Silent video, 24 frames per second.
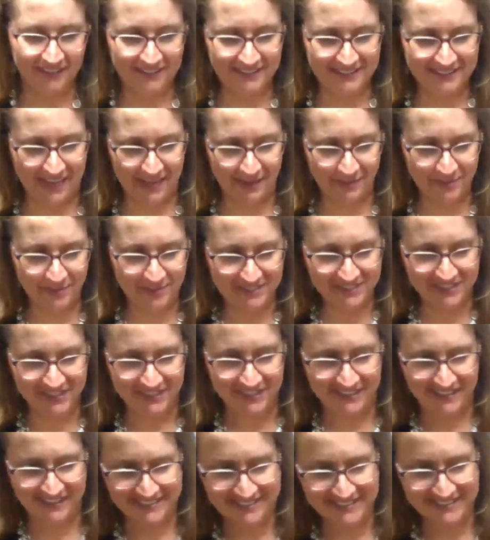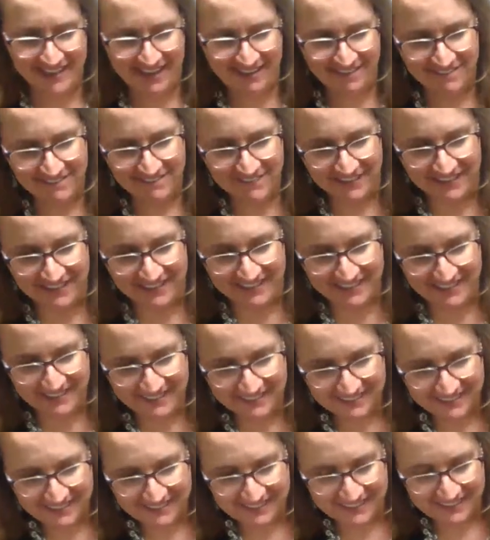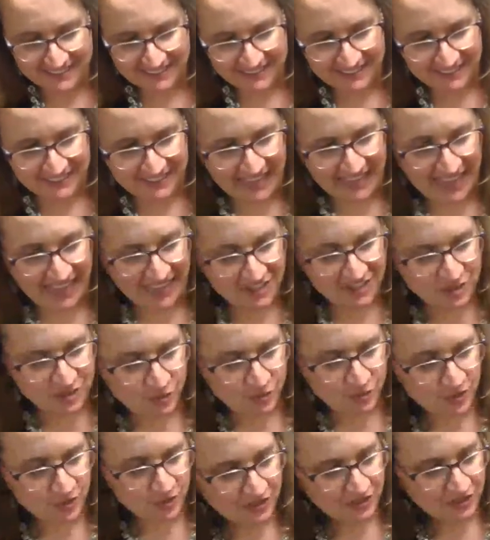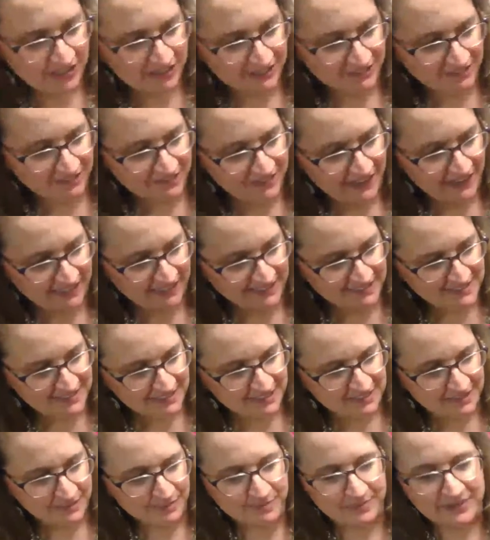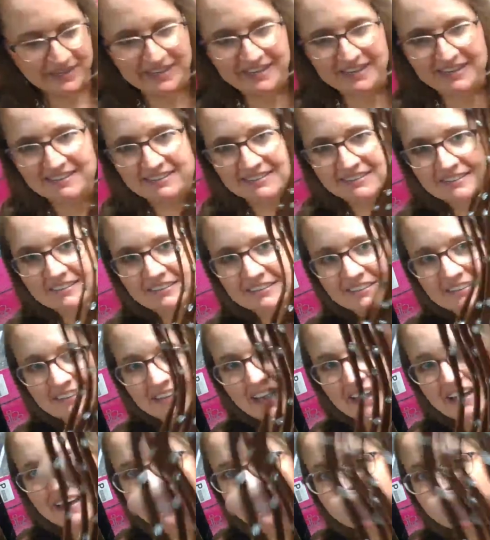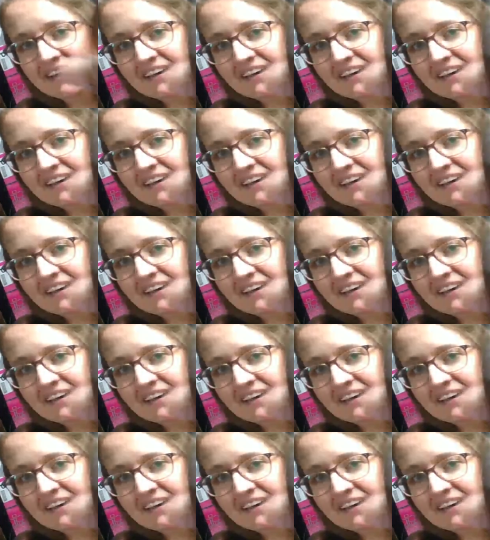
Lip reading: diamonds on it. Isn't that fun? Casual and fancy combined. Look at that.